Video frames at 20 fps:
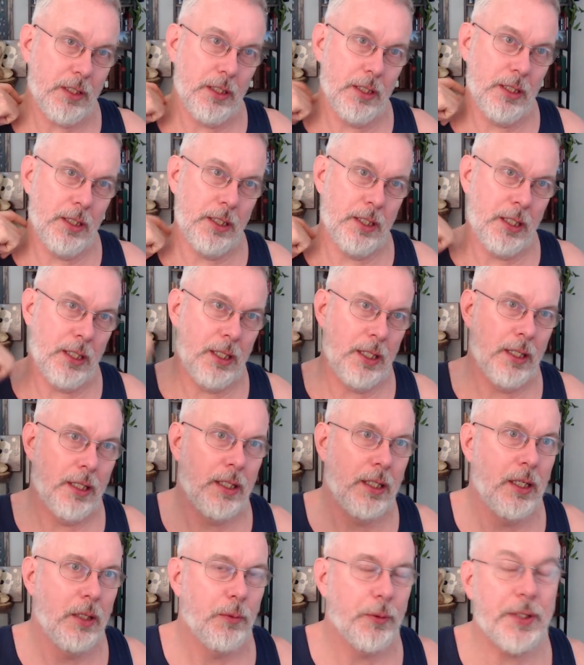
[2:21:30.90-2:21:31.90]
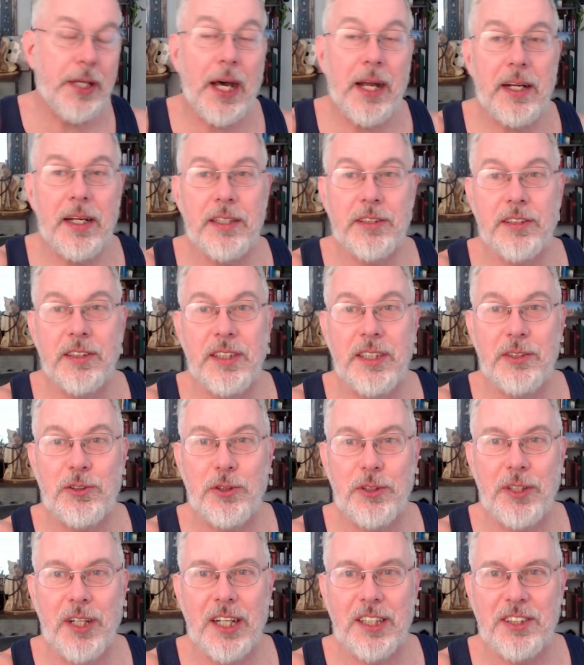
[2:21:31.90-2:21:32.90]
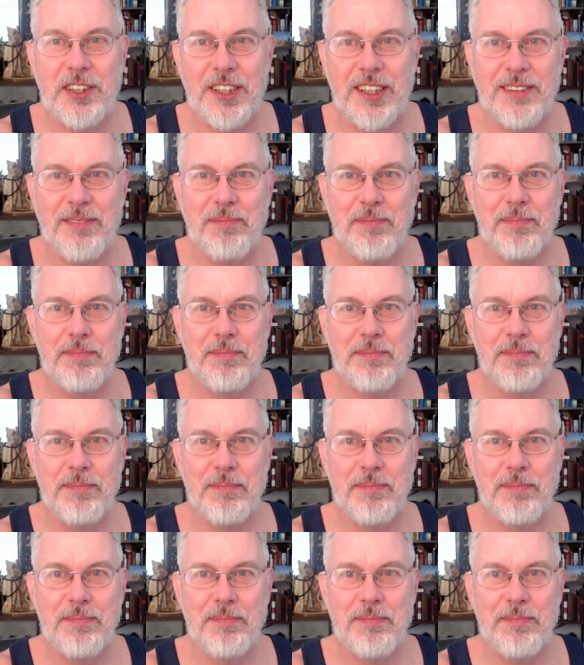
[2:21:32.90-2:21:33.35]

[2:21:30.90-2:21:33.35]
with that as an introduction,